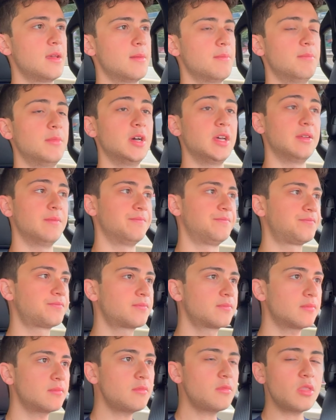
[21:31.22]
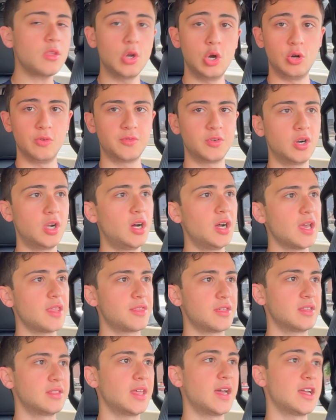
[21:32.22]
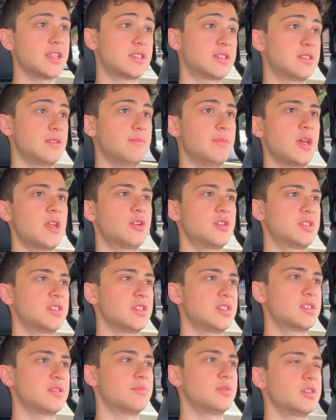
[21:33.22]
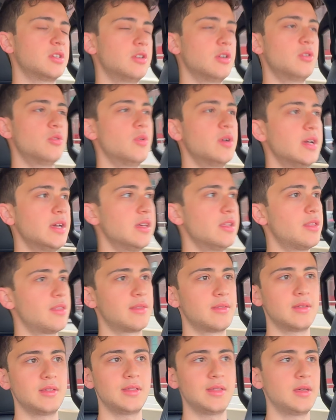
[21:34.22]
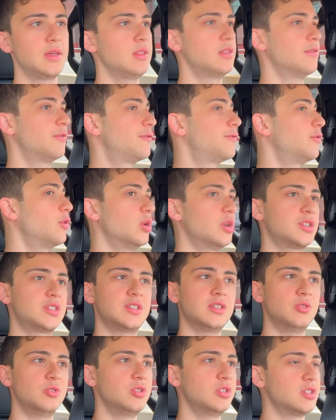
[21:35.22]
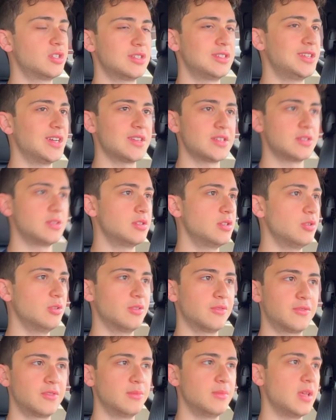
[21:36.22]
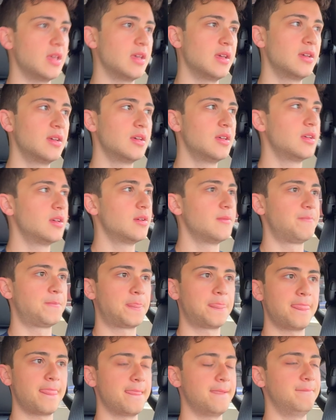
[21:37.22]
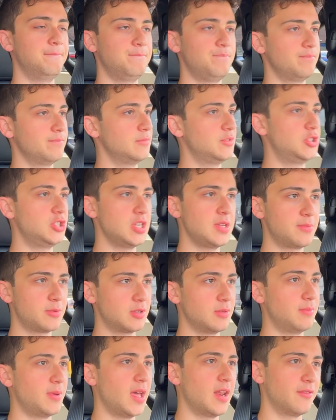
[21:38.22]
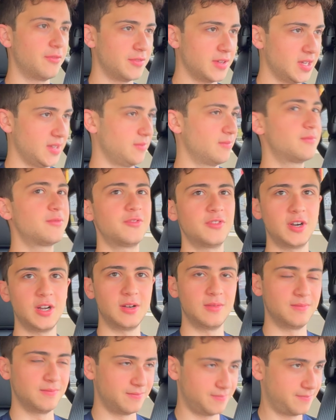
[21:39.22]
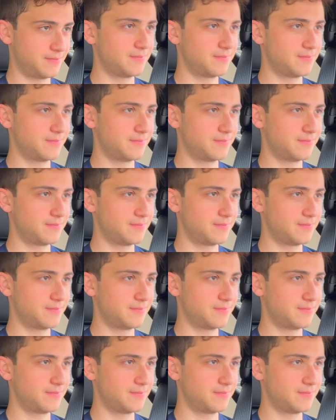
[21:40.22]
but overall I think that's the better system to go with. The 4-cylinder just doesn't do it for me. Jeep could benefit from